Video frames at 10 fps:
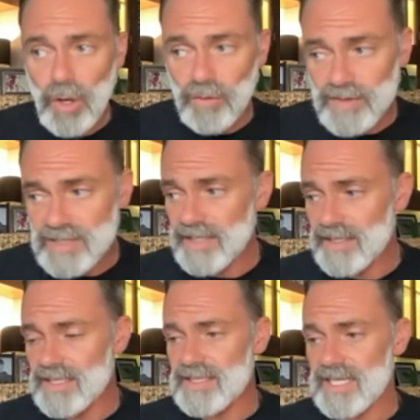obviously
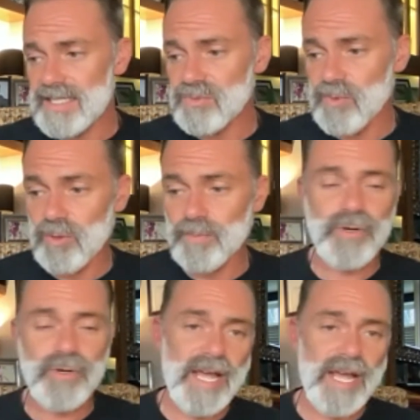the disease will
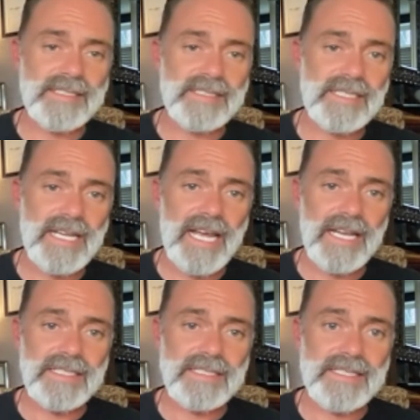progress,
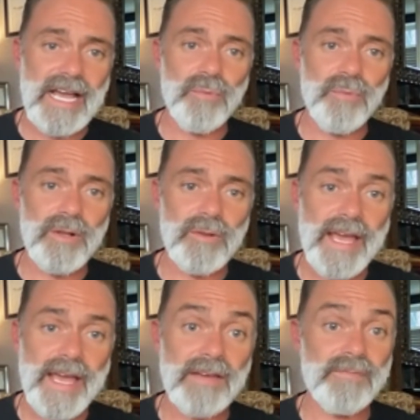and that will
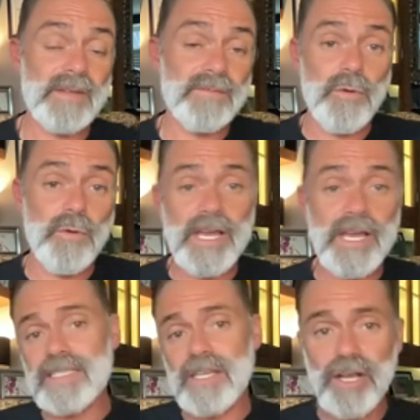therefore
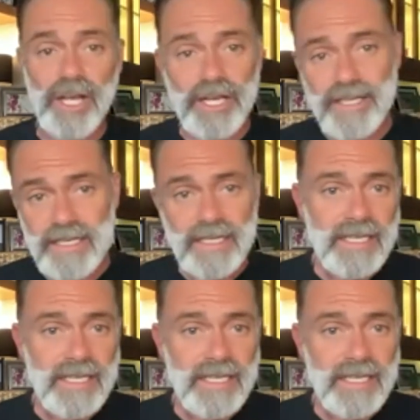in turn